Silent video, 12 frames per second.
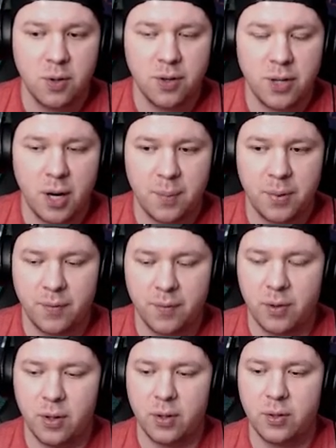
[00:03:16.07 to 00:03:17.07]
to the top of,
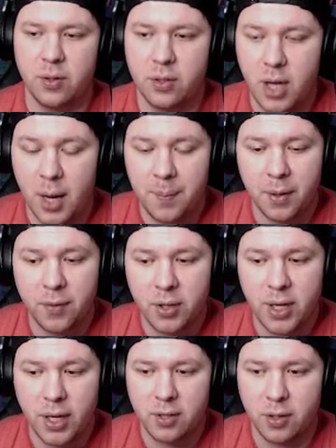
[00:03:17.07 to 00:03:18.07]
top of your
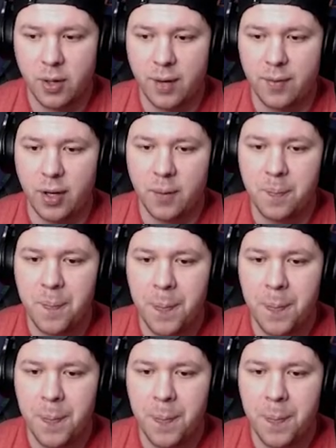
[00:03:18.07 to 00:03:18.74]
deck to the graveyard.